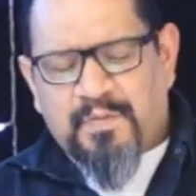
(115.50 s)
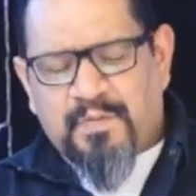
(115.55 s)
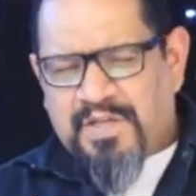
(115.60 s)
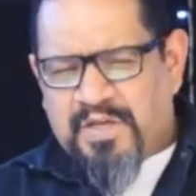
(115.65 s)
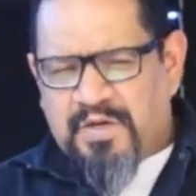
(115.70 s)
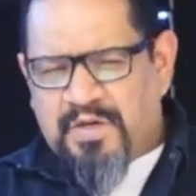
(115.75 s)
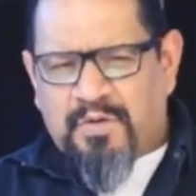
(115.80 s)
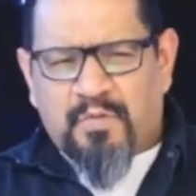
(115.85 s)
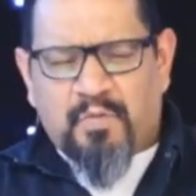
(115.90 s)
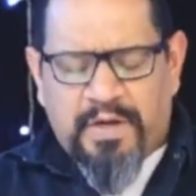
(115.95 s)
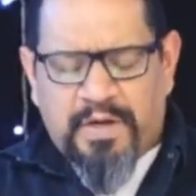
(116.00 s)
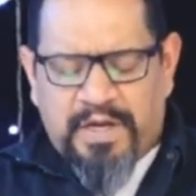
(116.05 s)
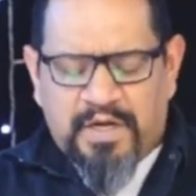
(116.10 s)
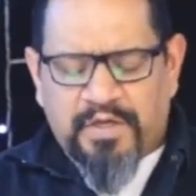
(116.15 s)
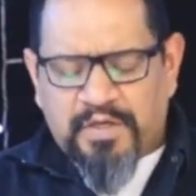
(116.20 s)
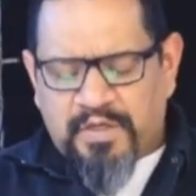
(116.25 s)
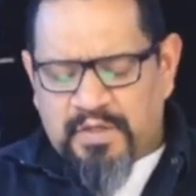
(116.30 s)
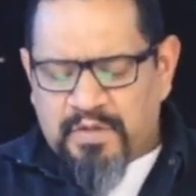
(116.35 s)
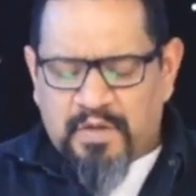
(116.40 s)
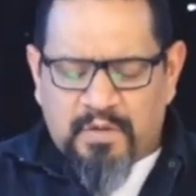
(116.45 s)
way you're aware,
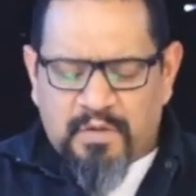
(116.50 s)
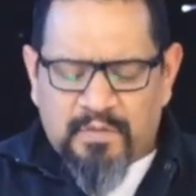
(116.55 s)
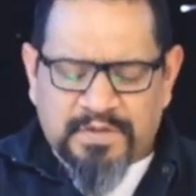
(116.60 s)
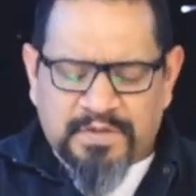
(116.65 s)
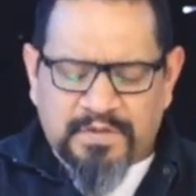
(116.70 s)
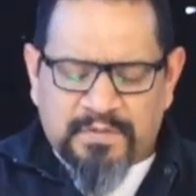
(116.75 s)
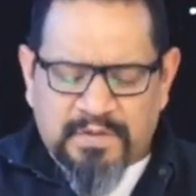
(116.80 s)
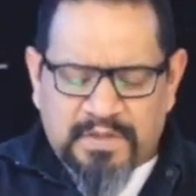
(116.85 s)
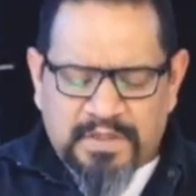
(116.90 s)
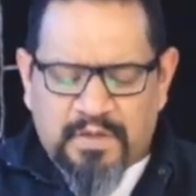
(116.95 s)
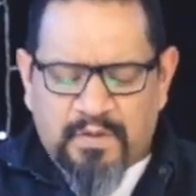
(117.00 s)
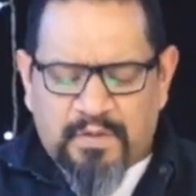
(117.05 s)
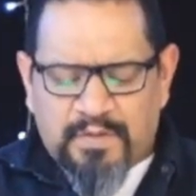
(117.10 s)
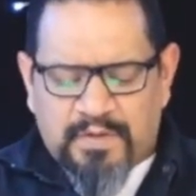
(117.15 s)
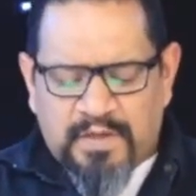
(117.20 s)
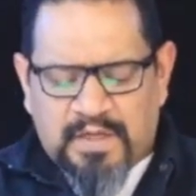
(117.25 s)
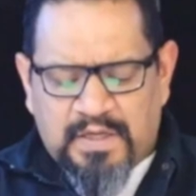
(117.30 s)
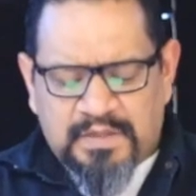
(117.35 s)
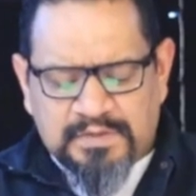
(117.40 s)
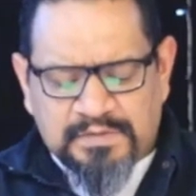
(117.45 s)
you know what's really going
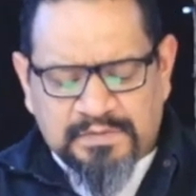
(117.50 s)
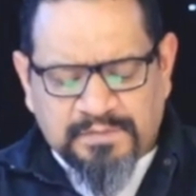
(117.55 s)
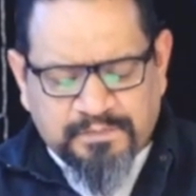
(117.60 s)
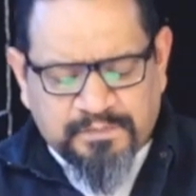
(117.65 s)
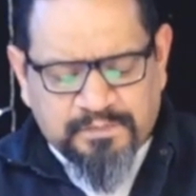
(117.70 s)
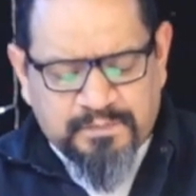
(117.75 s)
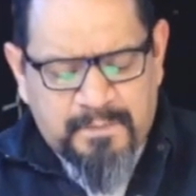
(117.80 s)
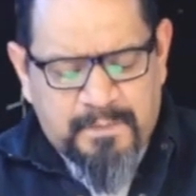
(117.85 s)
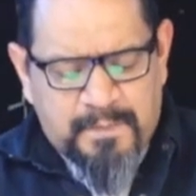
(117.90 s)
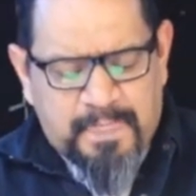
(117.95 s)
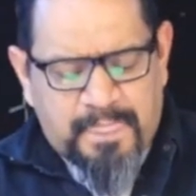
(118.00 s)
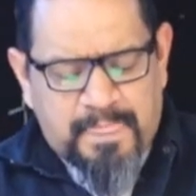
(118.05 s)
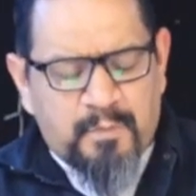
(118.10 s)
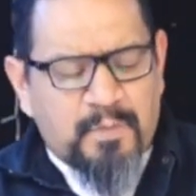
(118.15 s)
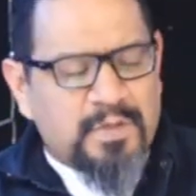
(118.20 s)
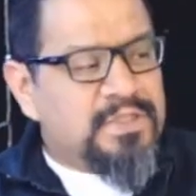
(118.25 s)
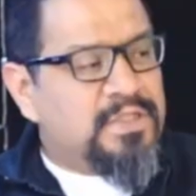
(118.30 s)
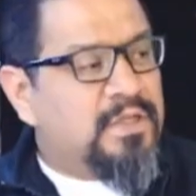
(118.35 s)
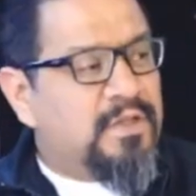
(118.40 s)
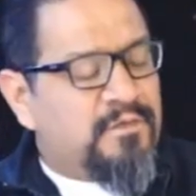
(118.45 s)
on,
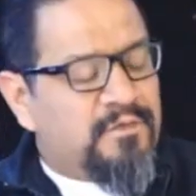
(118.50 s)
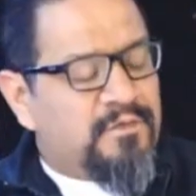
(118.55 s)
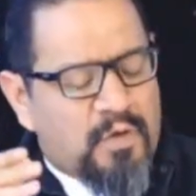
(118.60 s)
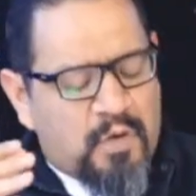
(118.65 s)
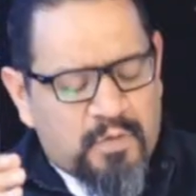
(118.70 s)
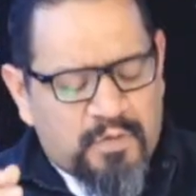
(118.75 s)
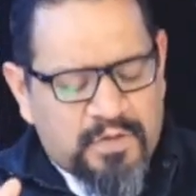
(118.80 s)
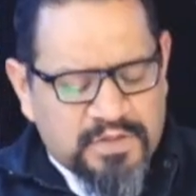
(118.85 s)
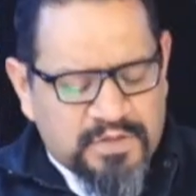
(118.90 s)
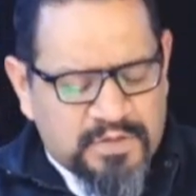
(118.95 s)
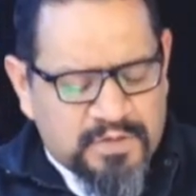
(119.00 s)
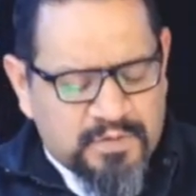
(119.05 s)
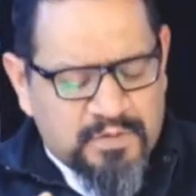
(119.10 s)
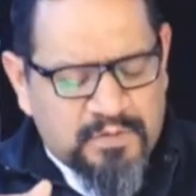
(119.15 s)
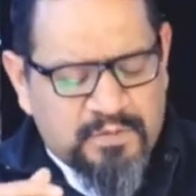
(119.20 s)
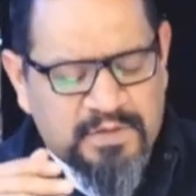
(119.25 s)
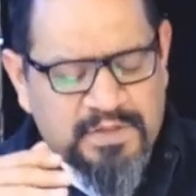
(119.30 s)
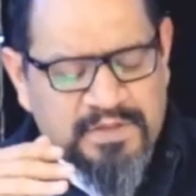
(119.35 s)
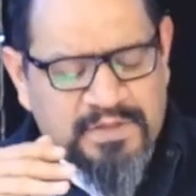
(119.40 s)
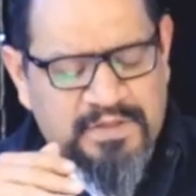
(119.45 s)
what to look forward to,
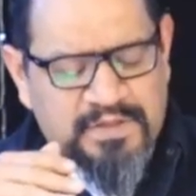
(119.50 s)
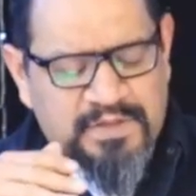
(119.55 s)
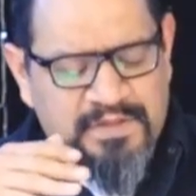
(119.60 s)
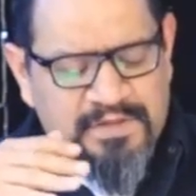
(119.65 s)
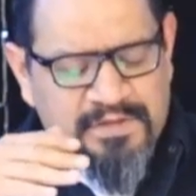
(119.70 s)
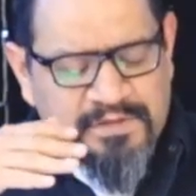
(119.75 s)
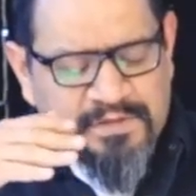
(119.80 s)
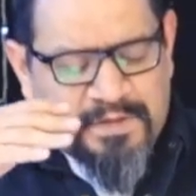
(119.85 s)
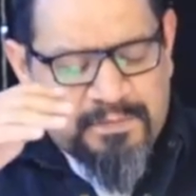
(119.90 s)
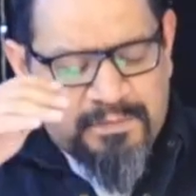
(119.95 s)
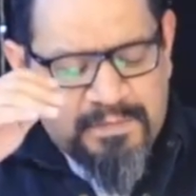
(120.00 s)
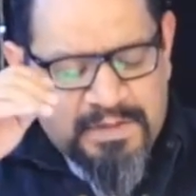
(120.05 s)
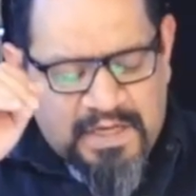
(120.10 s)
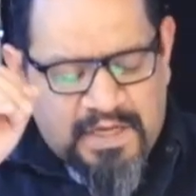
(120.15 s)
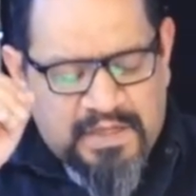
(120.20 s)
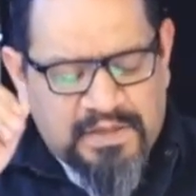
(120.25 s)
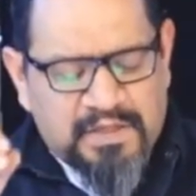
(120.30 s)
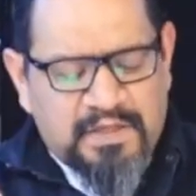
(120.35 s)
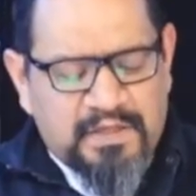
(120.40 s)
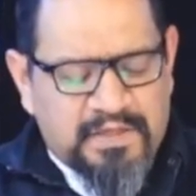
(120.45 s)
what to be
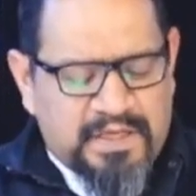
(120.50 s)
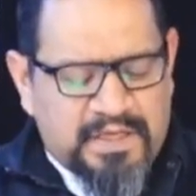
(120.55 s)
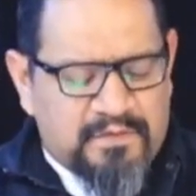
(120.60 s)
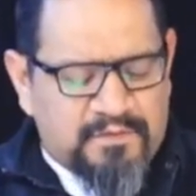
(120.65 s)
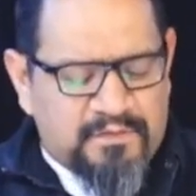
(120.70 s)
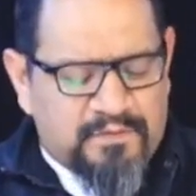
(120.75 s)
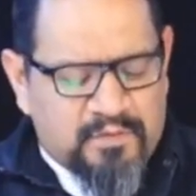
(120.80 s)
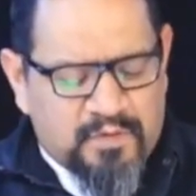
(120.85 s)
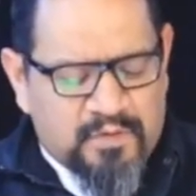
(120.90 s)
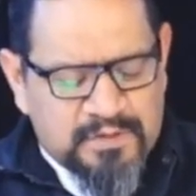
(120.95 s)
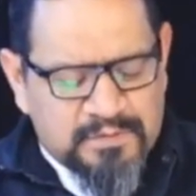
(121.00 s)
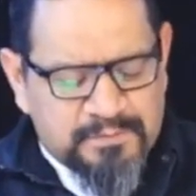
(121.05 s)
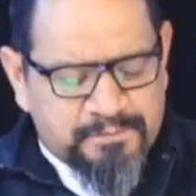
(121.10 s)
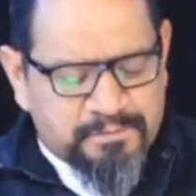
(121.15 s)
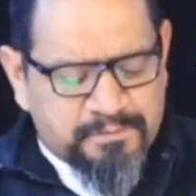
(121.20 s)
on the lookout for.